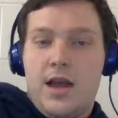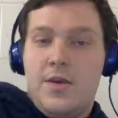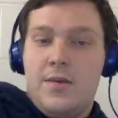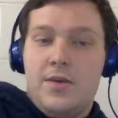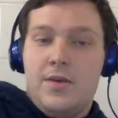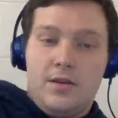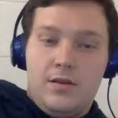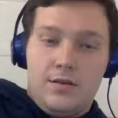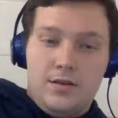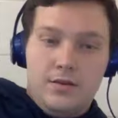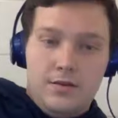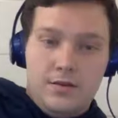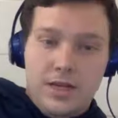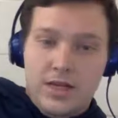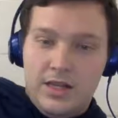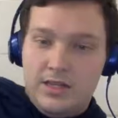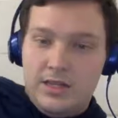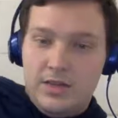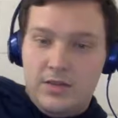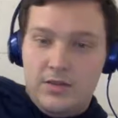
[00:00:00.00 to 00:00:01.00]
I mean,
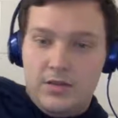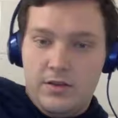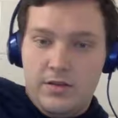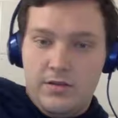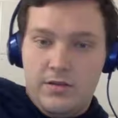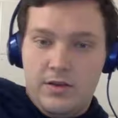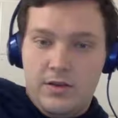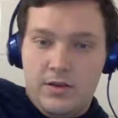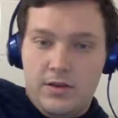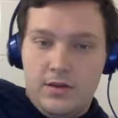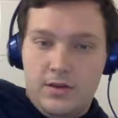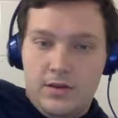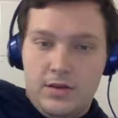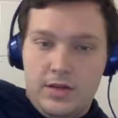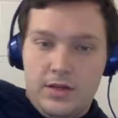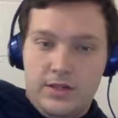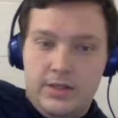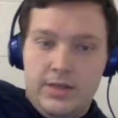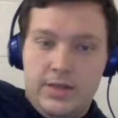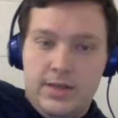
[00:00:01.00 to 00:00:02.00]
that's how you solve it in
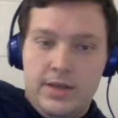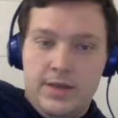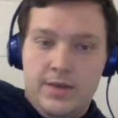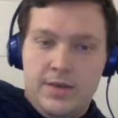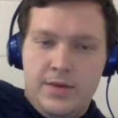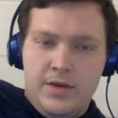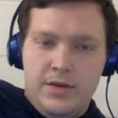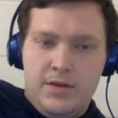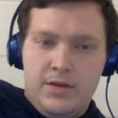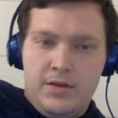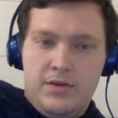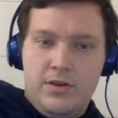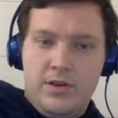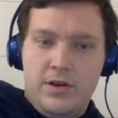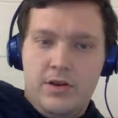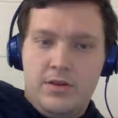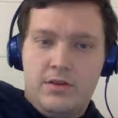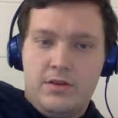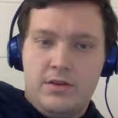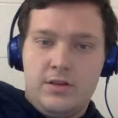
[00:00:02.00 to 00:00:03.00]
Excel. I'm not quite sure
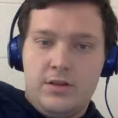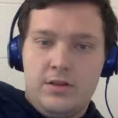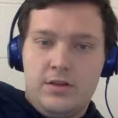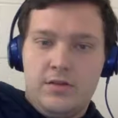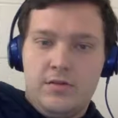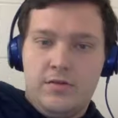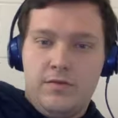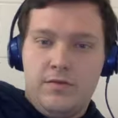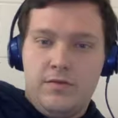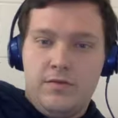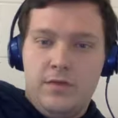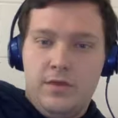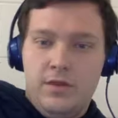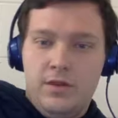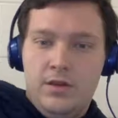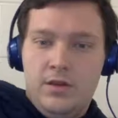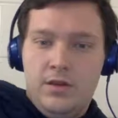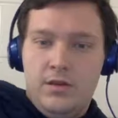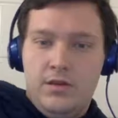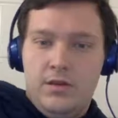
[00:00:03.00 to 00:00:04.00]
how to solve
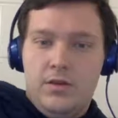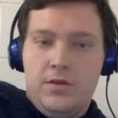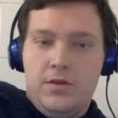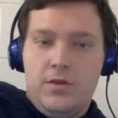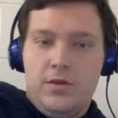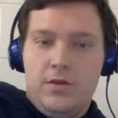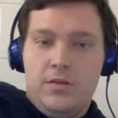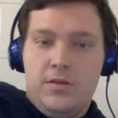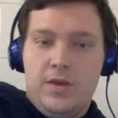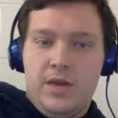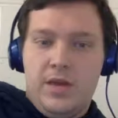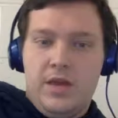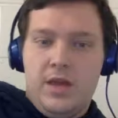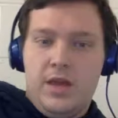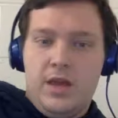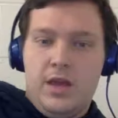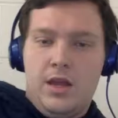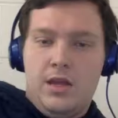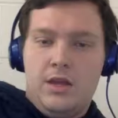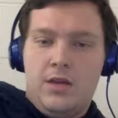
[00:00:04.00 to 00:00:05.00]
the whole thing by
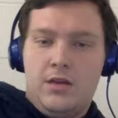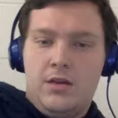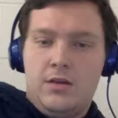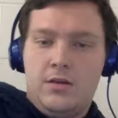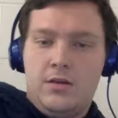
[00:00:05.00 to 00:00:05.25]
hand.